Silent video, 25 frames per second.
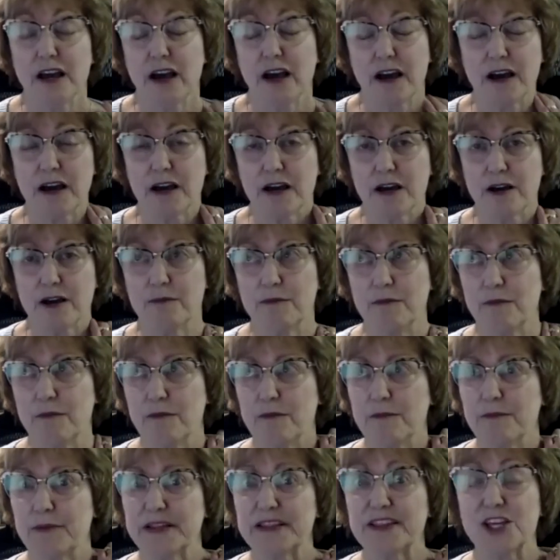
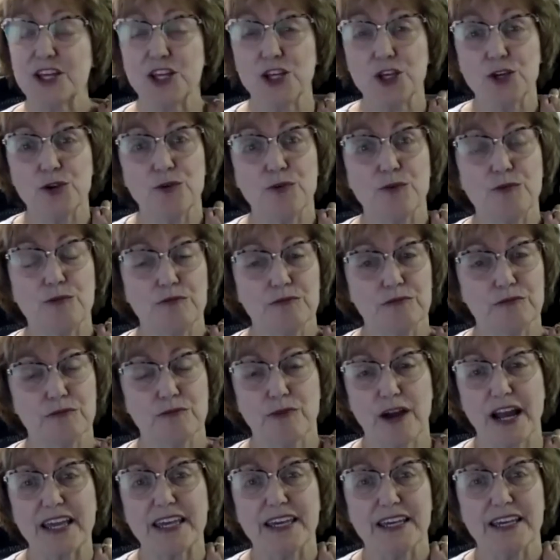but that you
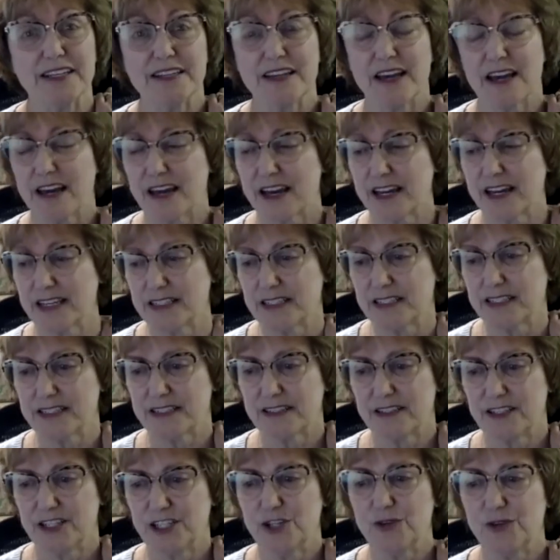recognize,
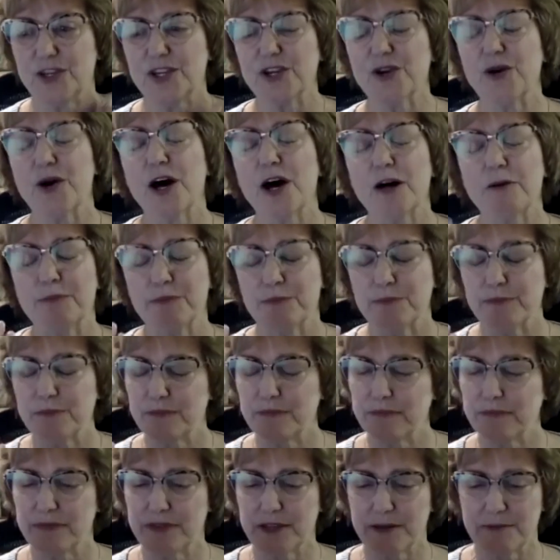you help
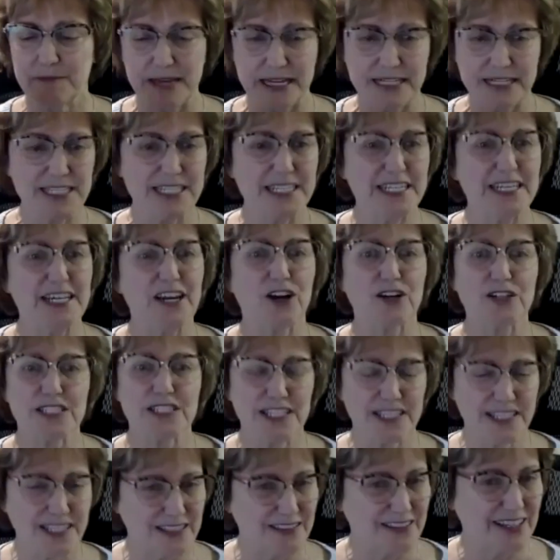the mentee
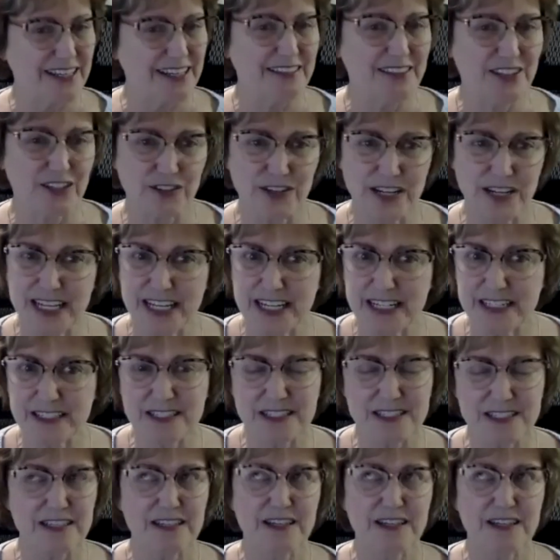articulate their needs,